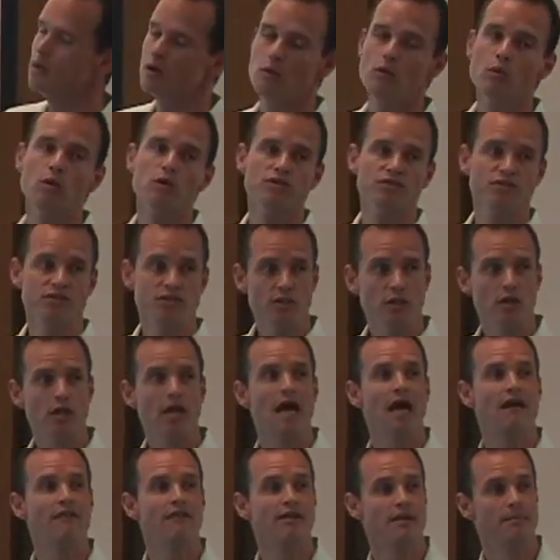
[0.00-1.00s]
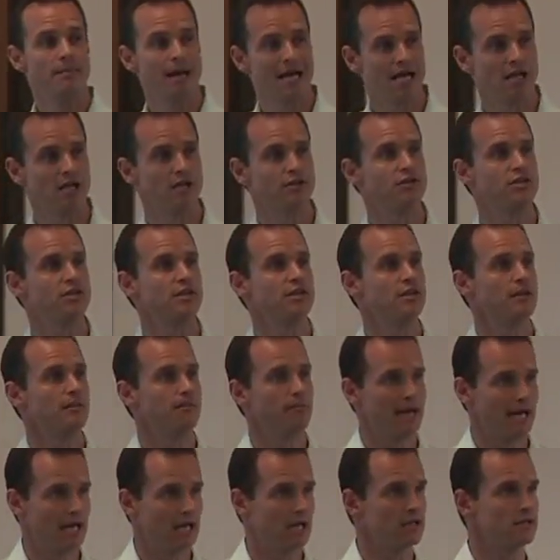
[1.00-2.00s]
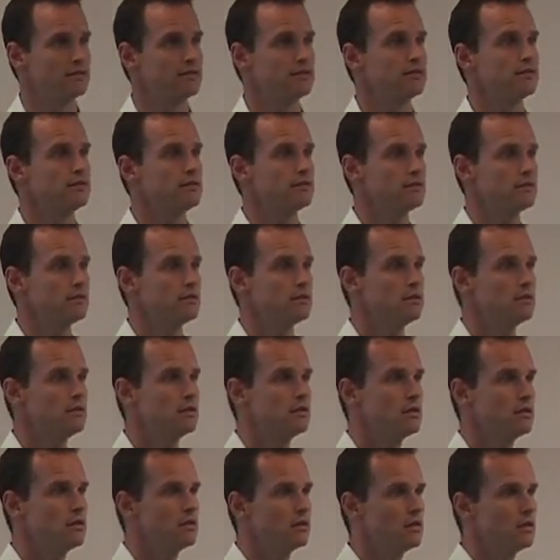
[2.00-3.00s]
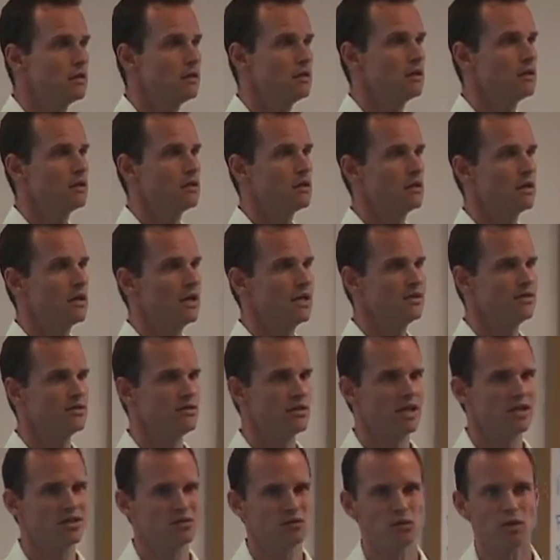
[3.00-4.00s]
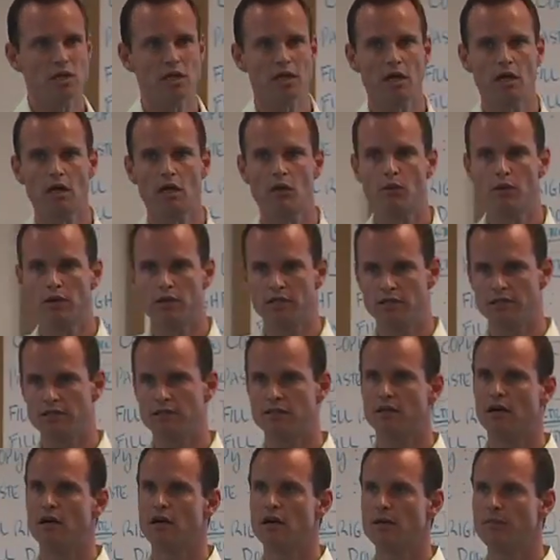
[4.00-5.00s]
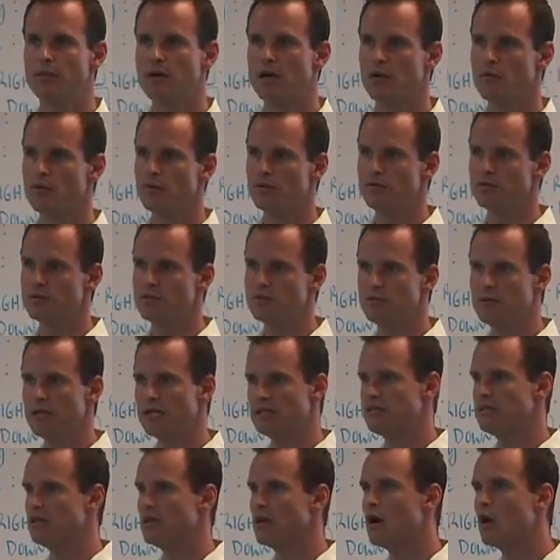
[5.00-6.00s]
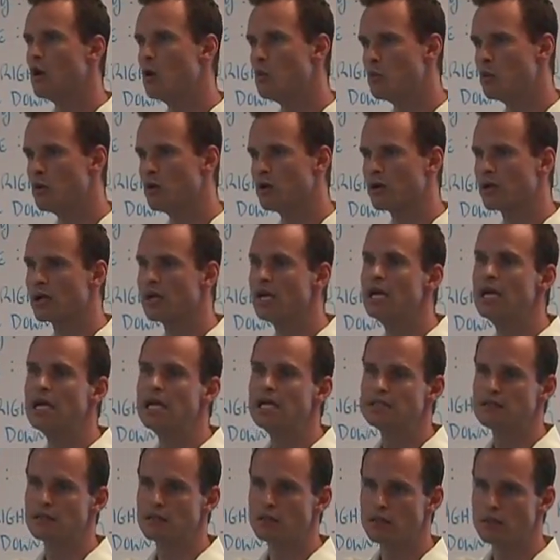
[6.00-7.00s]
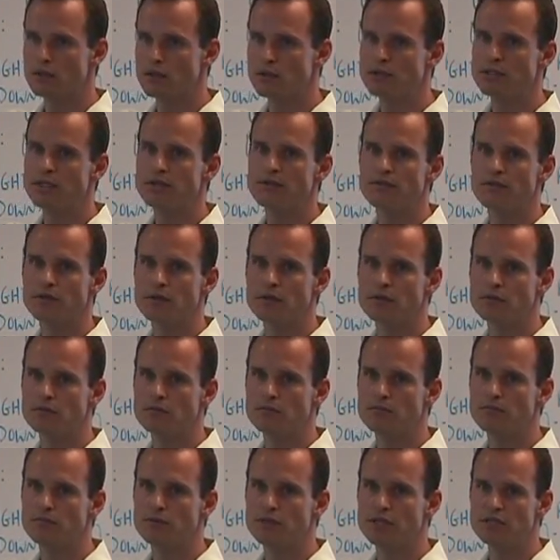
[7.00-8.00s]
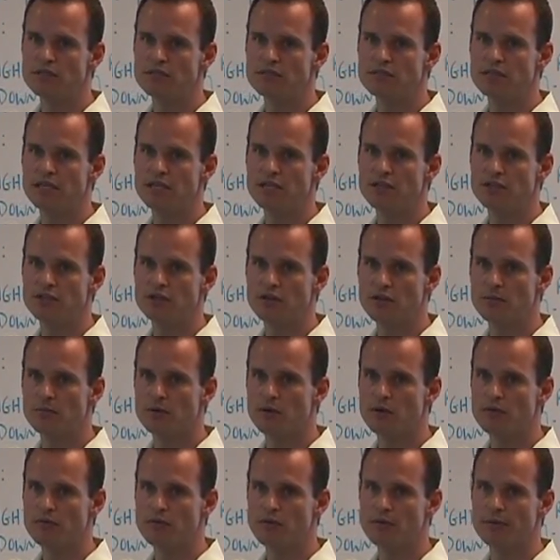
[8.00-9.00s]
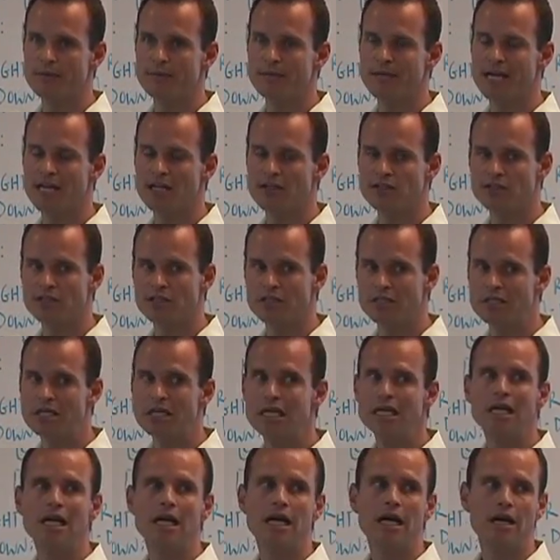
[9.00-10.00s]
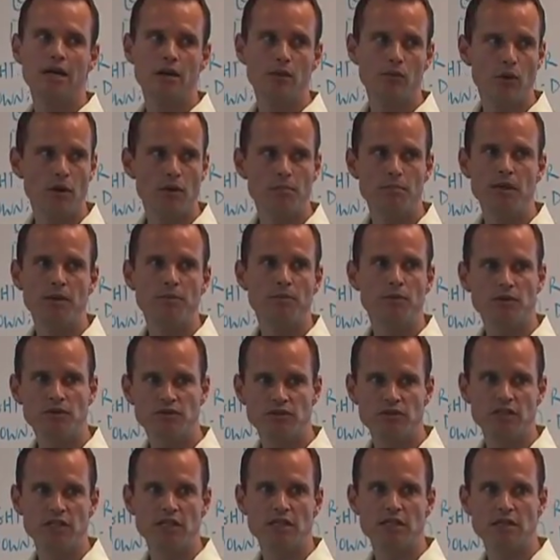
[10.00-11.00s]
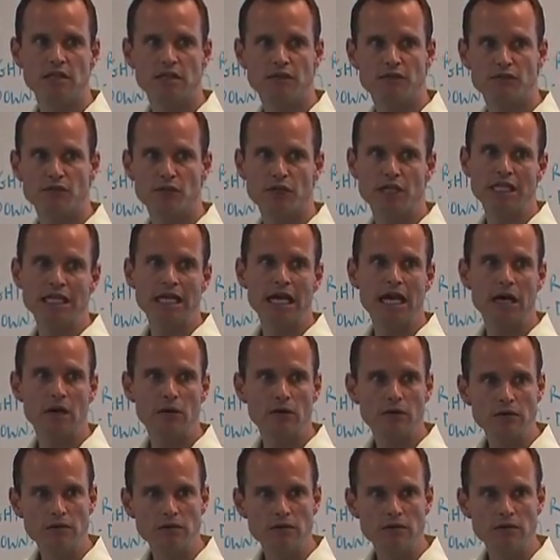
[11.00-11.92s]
we'll still have a balance sheet that balances. All right, so that's really all I wanted to talk about with respect to the homework. It's a little different presentation of the pro forma balance sheet. I didn't want people to see it and get freaked out.